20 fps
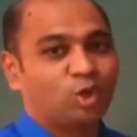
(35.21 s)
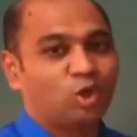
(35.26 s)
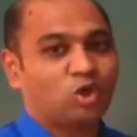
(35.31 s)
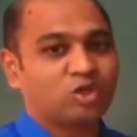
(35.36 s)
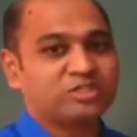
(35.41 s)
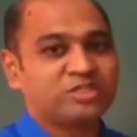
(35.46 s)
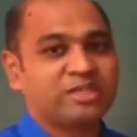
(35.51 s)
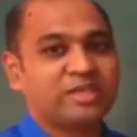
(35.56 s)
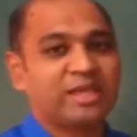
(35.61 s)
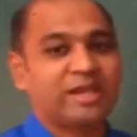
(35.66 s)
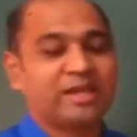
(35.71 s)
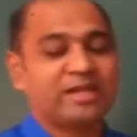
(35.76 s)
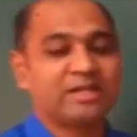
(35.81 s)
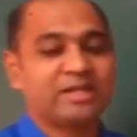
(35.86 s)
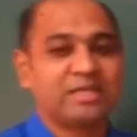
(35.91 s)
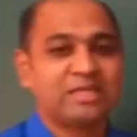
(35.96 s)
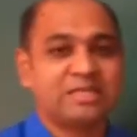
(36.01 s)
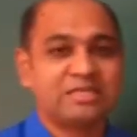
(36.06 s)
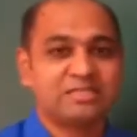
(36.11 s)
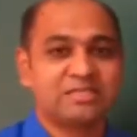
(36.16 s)
Logic
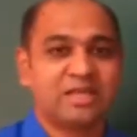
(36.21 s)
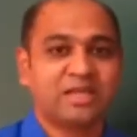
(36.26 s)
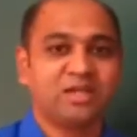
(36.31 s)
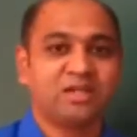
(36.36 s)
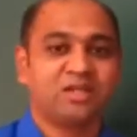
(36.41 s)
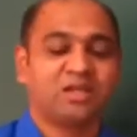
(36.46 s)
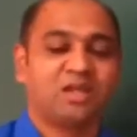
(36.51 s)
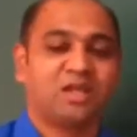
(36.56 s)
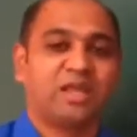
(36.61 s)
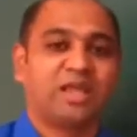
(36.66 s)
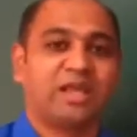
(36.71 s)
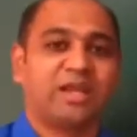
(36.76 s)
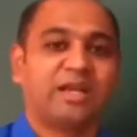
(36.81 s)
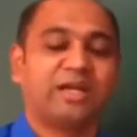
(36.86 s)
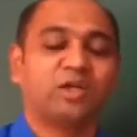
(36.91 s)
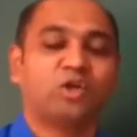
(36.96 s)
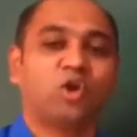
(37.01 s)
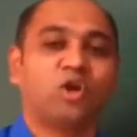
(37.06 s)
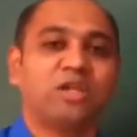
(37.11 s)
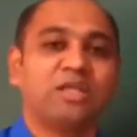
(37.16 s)
gate is an
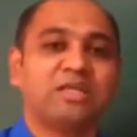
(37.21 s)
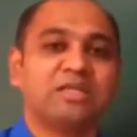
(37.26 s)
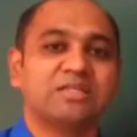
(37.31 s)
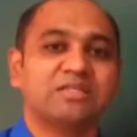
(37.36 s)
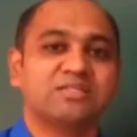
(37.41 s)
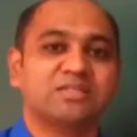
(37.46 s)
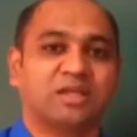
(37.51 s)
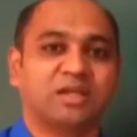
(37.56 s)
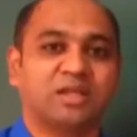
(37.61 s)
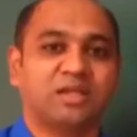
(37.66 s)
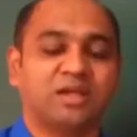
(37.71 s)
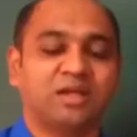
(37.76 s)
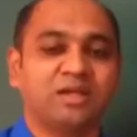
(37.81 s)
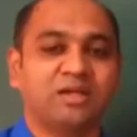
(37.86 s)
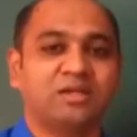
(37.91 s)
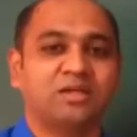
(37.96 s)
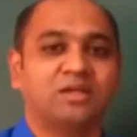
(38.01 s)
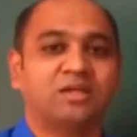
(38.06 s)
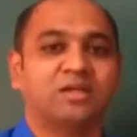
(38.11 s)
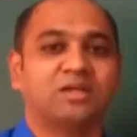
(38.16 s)
electronic
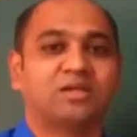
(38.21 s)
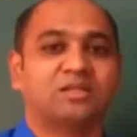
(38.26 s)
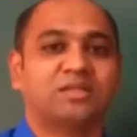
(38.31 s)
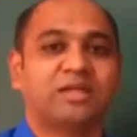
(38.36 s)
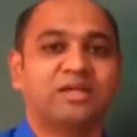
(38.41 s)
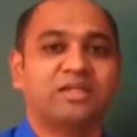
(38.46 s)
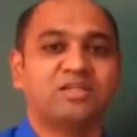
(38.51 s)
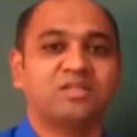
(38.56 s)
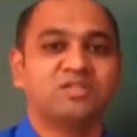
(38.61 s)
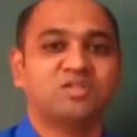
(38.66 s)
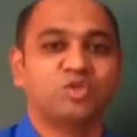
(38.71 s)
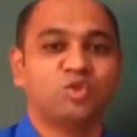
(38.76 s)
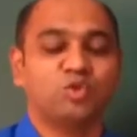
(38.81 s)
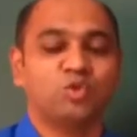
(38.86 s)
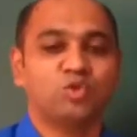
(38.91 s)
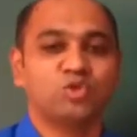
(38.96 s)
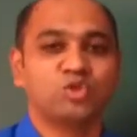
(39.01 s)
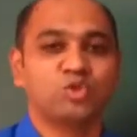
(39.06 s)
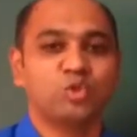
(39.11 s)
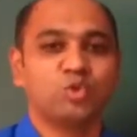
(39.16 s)
circuit that is
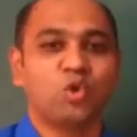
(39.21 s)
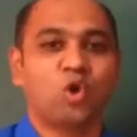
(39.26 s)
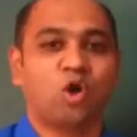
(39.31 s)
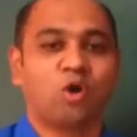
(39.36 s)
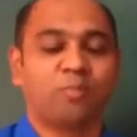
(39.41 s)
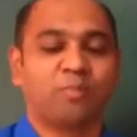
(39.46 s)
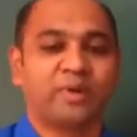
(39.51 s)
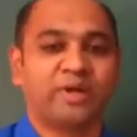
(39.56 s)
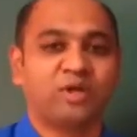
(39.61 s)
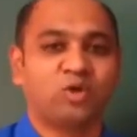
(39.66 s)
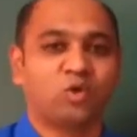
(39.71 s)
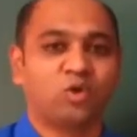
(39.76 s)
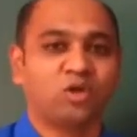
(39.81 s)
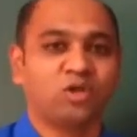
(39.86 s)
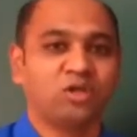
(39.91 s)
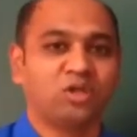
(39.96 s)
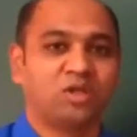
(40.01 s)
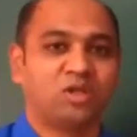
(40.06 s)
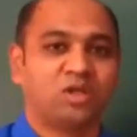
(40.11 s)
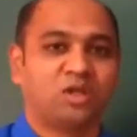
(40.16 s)
used to operate
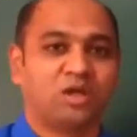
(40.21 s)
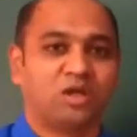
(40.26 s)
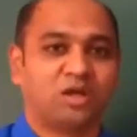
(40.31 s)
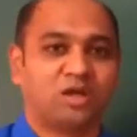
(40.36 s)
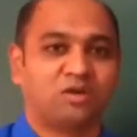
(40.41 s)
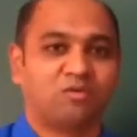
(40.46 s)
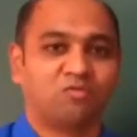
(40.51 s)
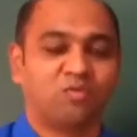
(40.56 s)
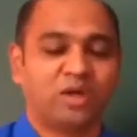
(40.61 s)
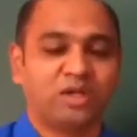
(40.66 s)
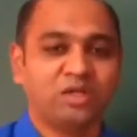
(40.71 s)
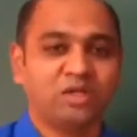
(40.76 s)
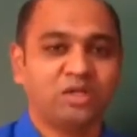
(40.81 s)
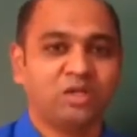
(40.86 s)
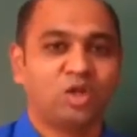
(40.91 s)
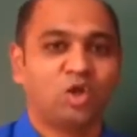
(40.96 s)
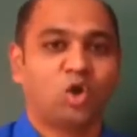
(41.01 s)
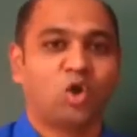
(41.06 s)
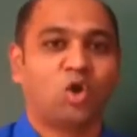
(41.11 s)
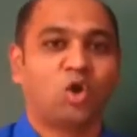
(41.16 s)
on
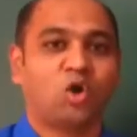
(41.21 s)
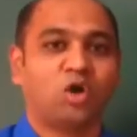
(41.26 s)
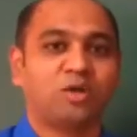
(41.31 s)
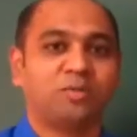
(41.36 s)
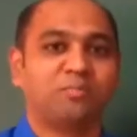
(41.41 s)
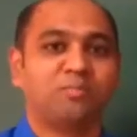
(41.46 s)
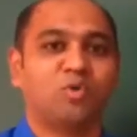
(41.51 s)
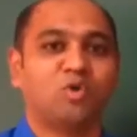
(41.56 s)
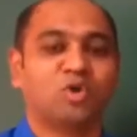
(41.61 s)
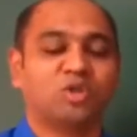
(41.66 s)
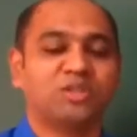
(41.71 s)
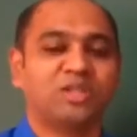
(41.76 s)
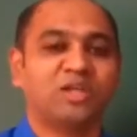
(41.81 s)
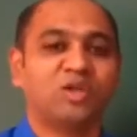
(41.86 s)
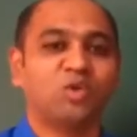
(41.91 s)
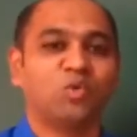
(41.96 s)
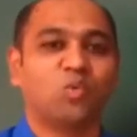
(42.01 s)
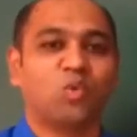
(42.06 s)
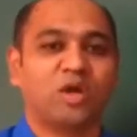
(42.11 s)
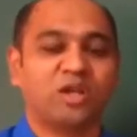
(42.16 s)
one or more
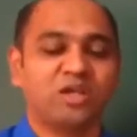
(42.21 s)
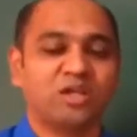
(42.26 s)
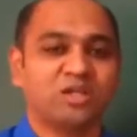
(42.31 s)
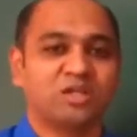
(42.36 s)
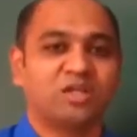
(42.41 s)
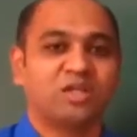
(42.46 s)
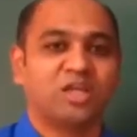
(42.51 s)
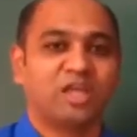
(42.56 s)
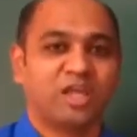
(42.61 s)
than one